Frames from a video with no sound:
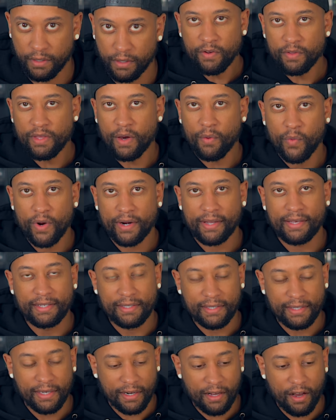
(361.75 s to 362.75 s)
I knew that what he
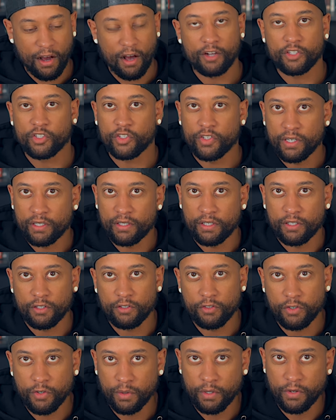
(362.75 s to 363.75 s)
said contradicted the
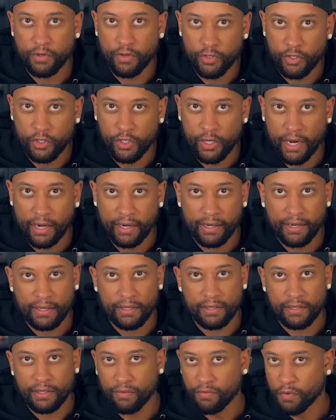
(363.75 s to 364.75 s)
truth of Christianity
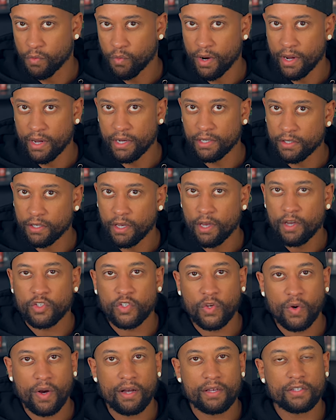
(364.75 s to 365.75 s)
in several ways,
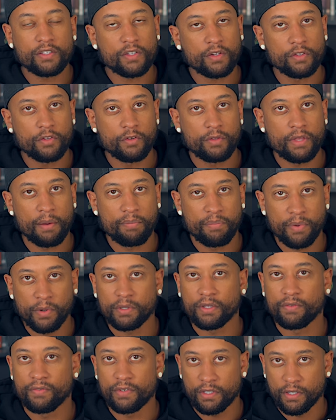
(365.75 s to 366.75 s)
so I also knew that
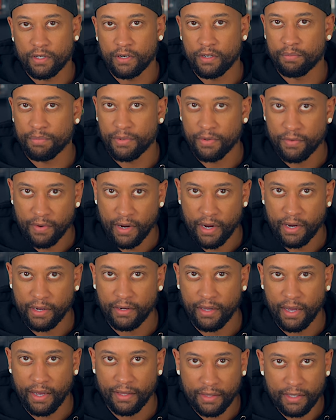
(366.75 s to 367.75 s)
both of us couldn't be
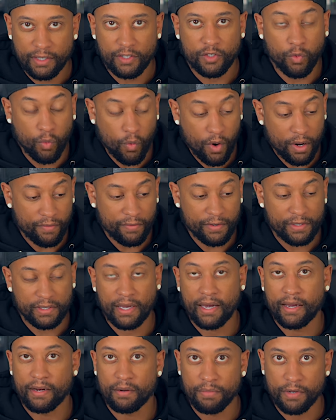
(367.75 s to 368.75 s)
right. At least one of us
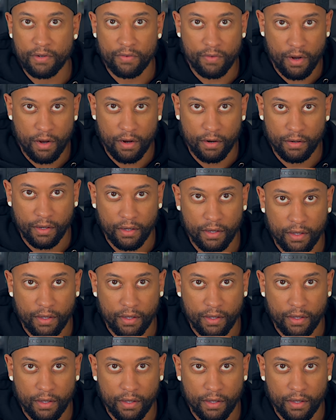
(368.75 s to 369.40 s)
had to be wrong.